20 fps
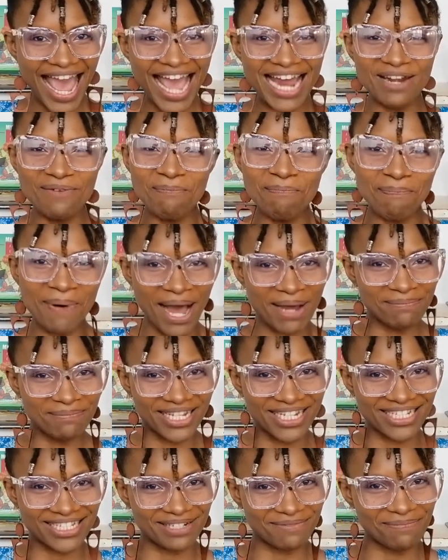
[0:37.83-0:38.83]
and
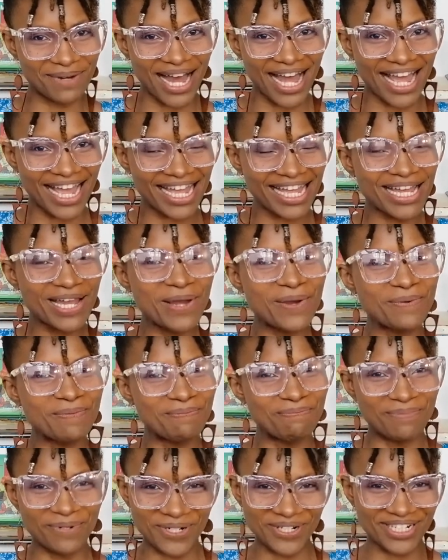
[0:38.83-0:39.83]
published by
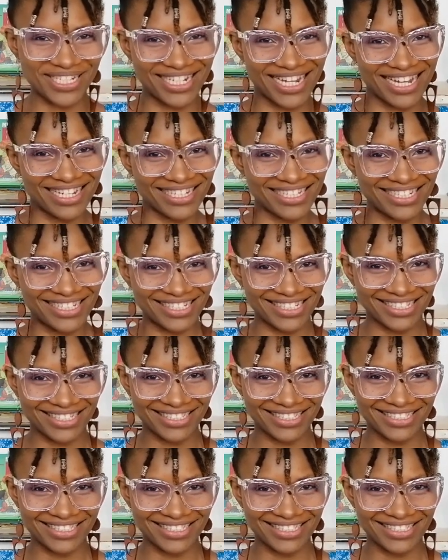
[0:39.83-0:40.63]
Book Dash.